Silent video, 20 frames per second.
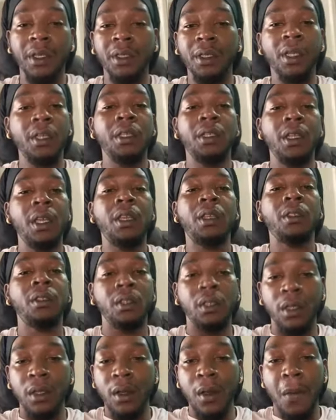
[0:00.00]
none of that.
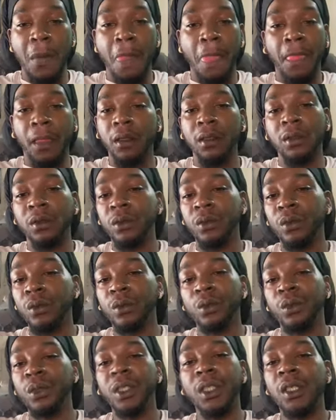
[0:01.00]

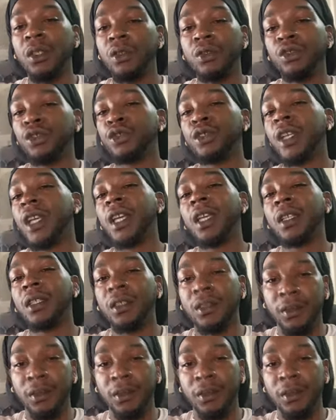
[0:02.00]
We don't do that.